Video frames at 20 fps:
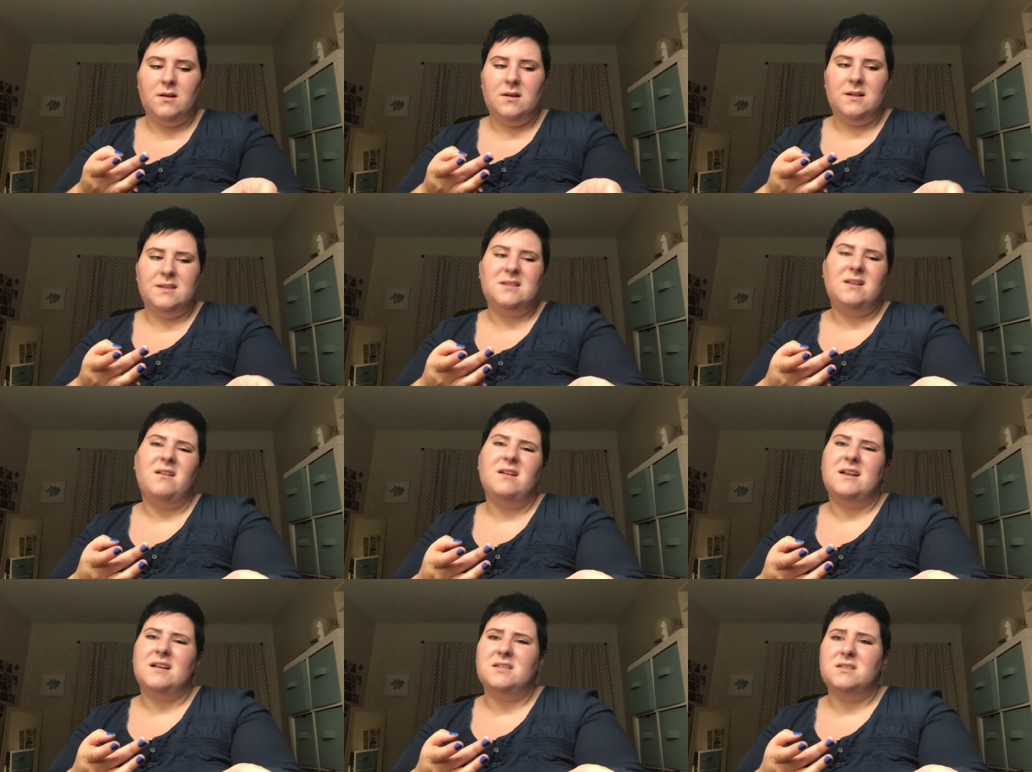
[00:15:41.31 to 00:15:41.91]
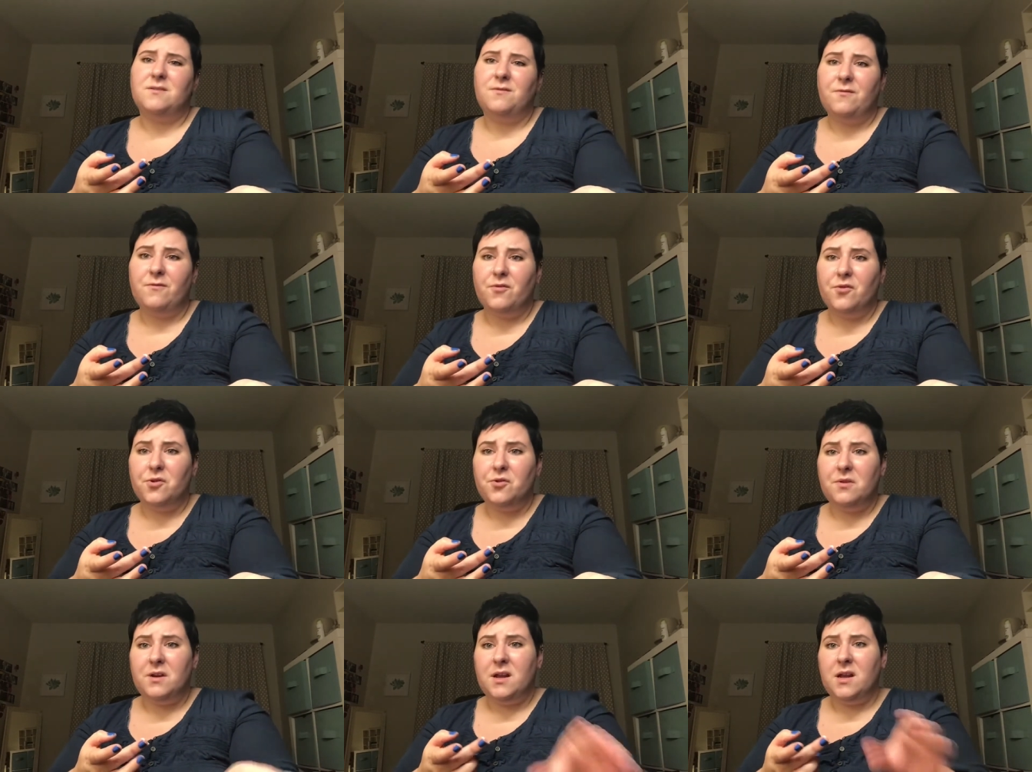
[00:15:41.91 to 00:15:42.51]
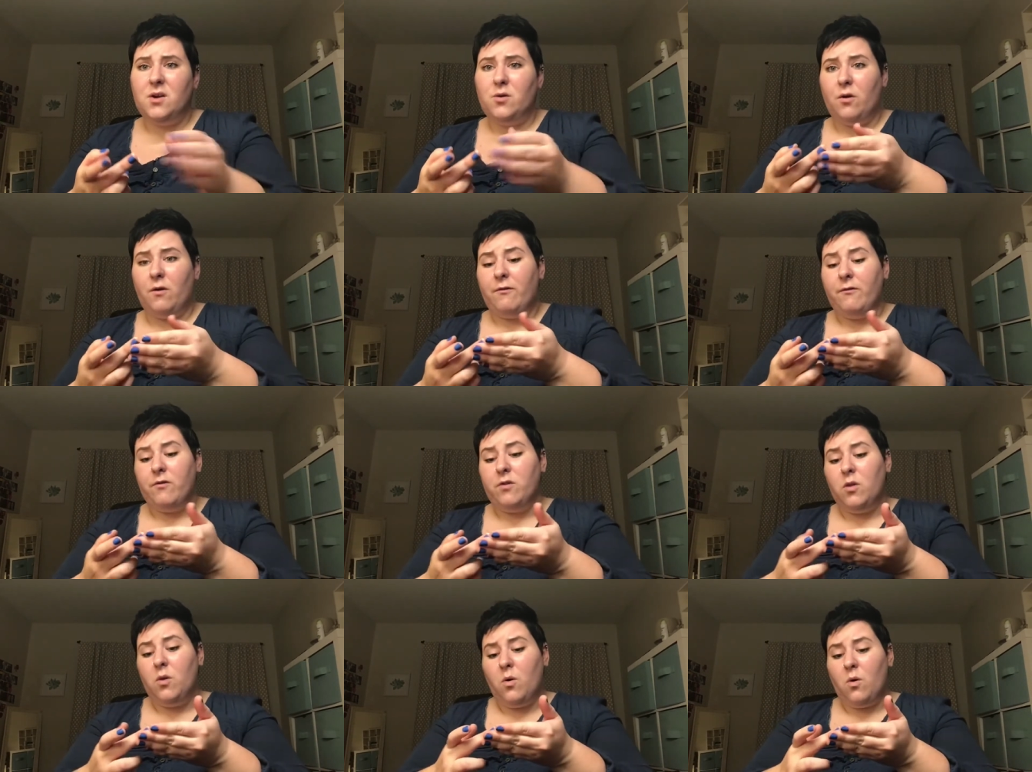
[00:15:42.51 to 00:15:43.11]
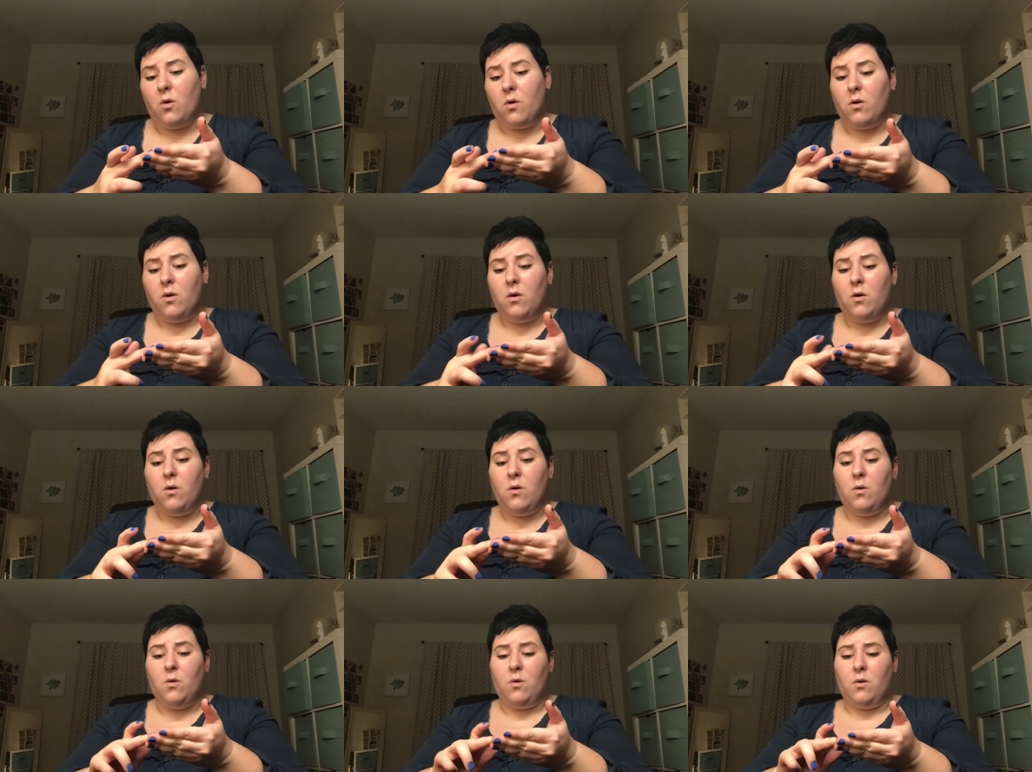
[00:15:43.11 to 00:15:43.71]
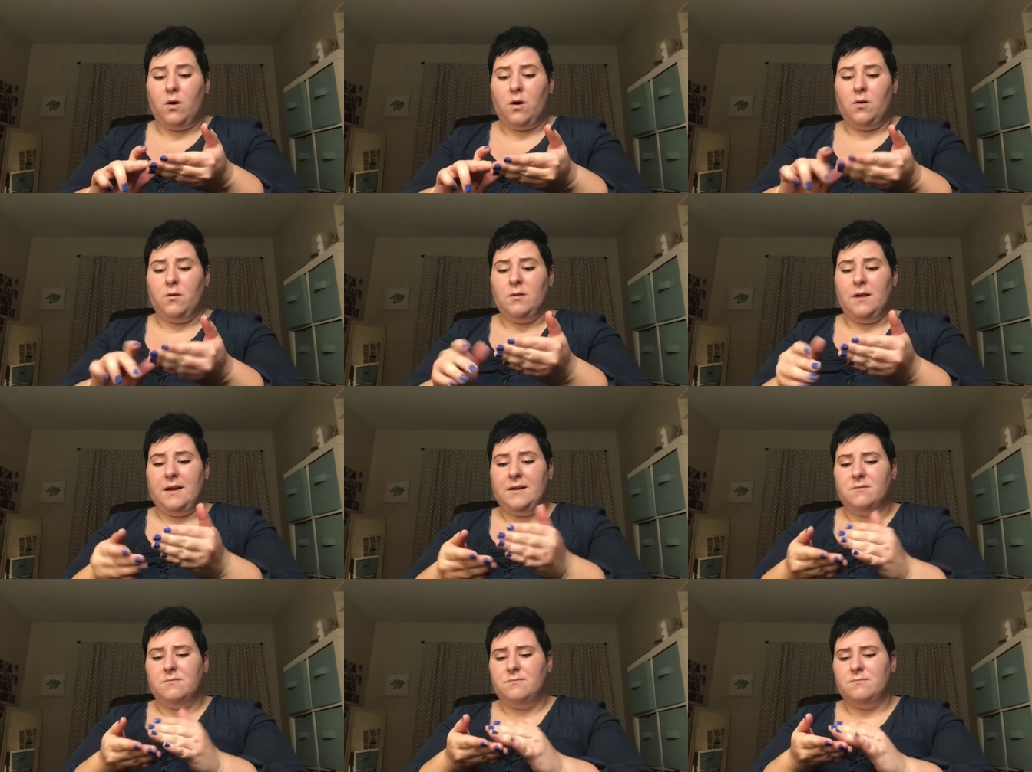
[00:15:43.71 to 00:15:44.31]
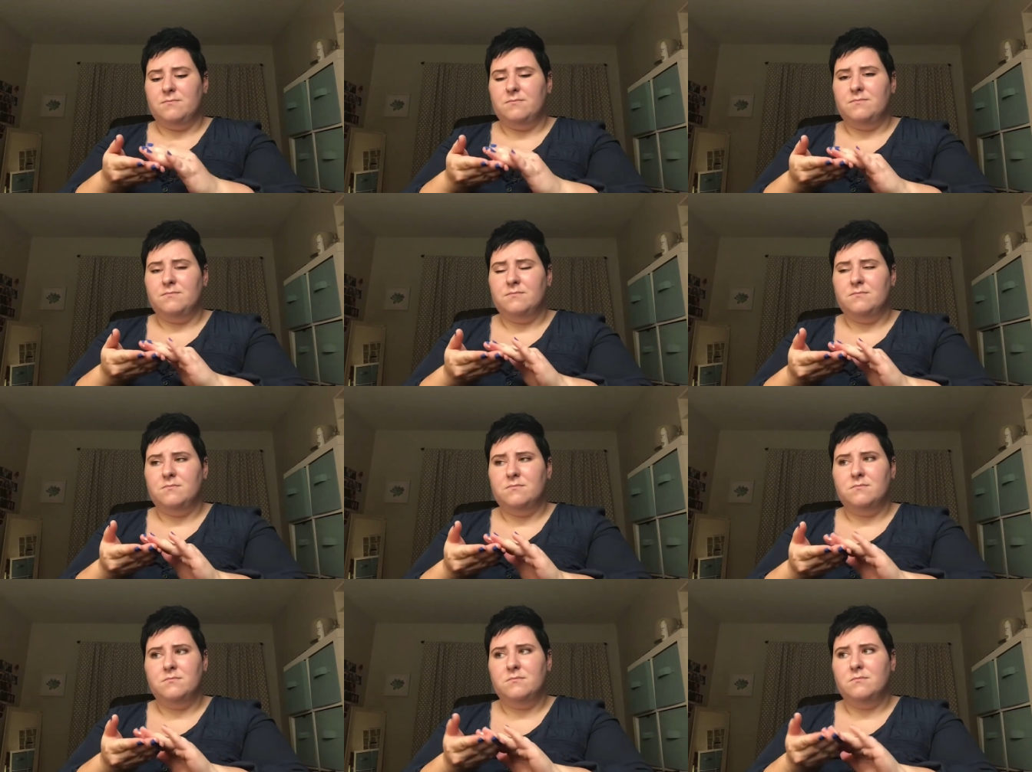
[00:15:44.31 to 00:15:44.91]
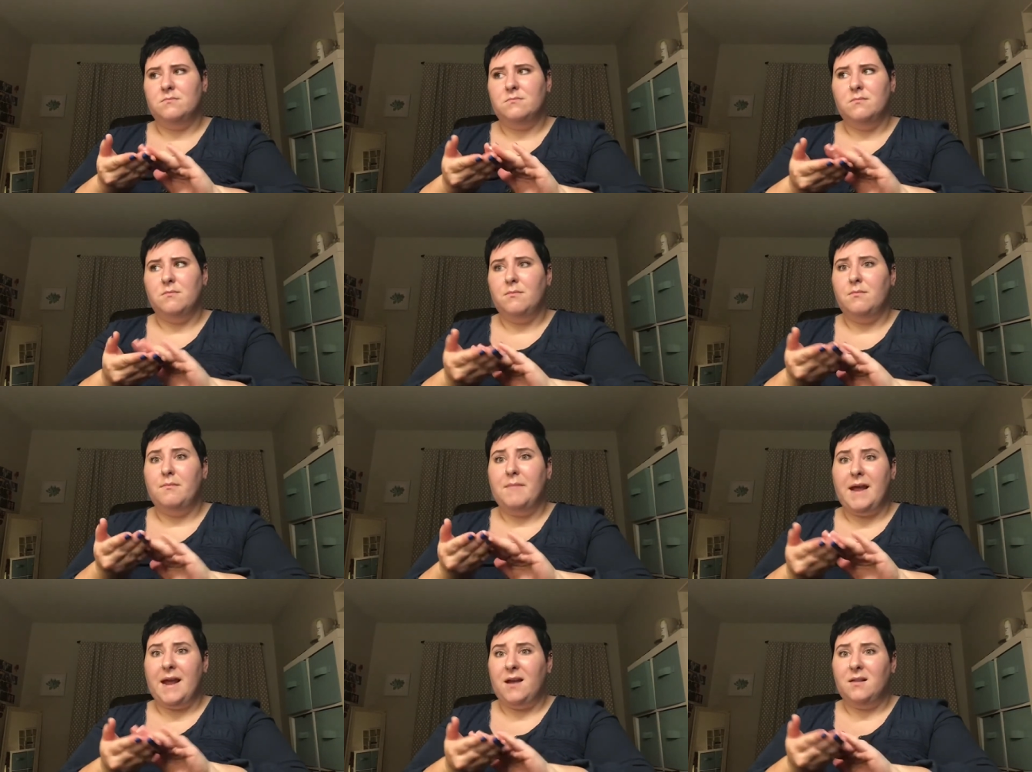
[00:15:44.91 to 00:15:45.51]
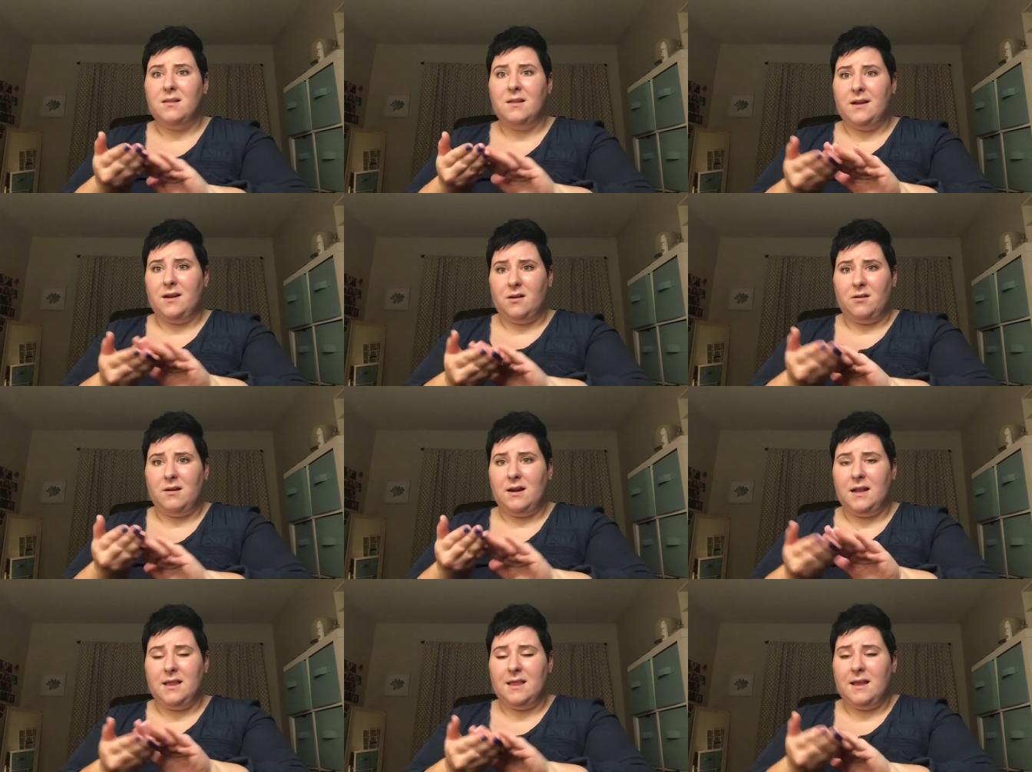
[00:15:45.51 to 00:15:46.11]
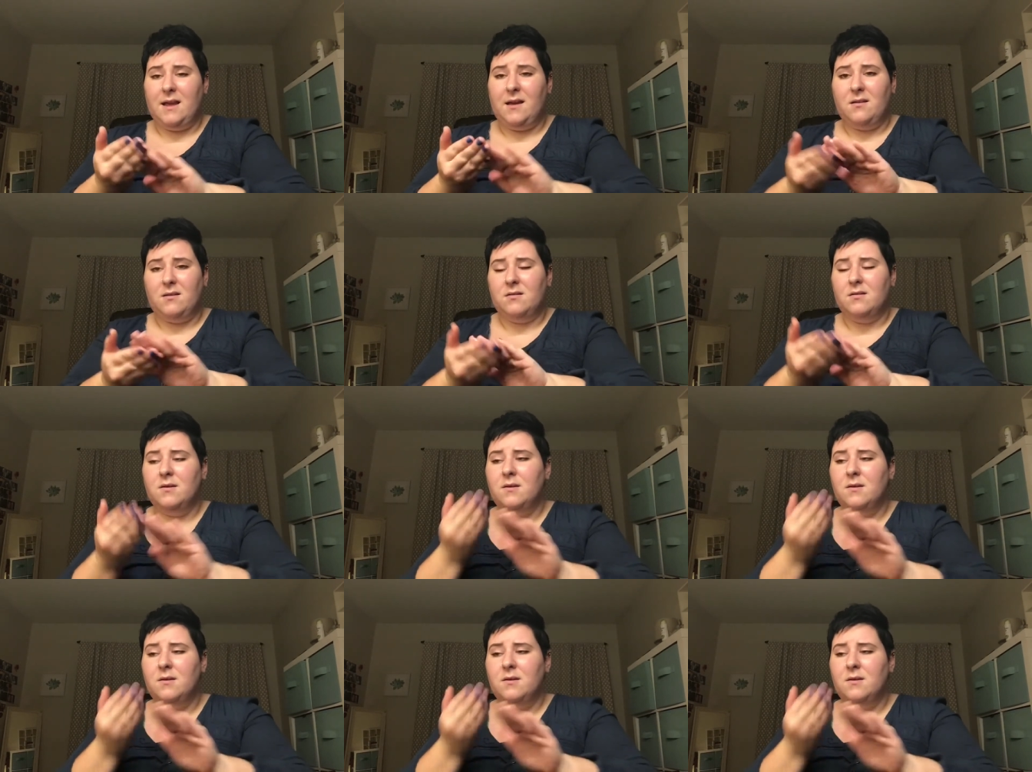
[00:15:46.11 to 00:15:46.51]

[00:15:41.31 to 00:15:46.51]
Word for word: it's not like it's fruity or floral or like manly or anything.